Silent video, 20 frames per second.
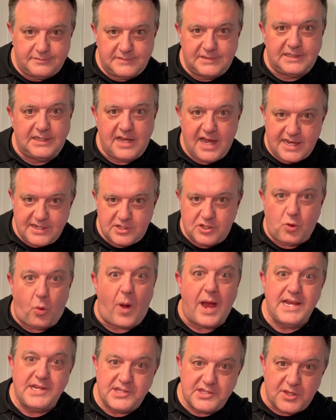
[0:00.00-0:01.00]
got
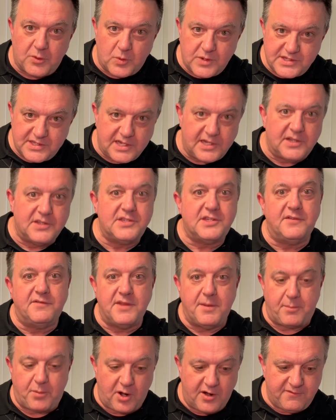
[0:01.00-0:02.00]
twice the results of the
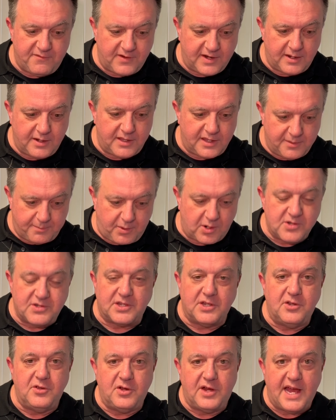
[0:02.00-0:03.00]
person
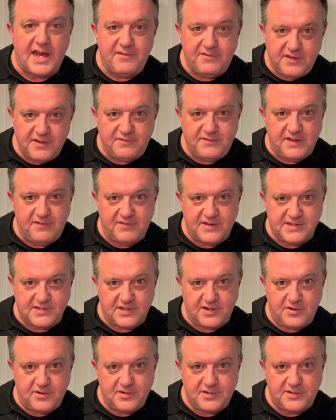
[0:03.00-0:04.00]
who got 50
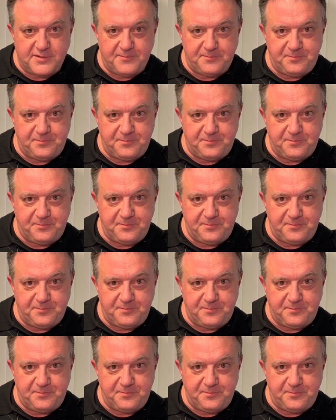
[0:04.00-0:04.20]
visitors.